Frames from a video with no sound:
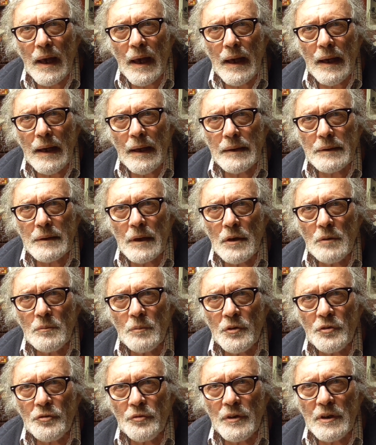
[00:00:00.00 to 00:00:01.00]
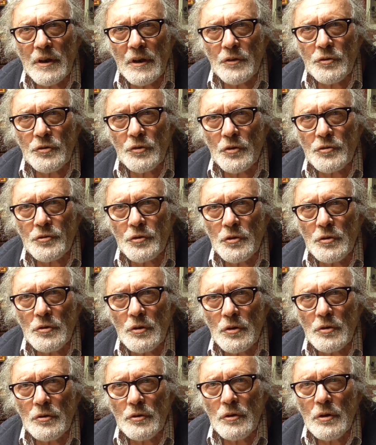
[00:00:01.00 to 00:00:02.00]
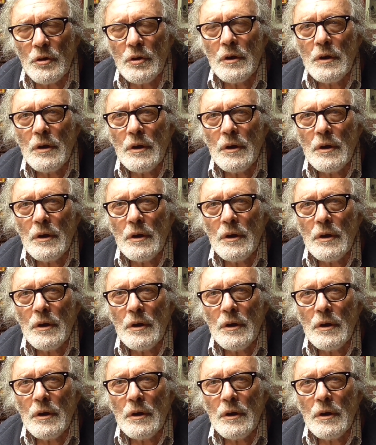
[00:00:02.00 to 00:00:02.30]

and I hope this video is not too long.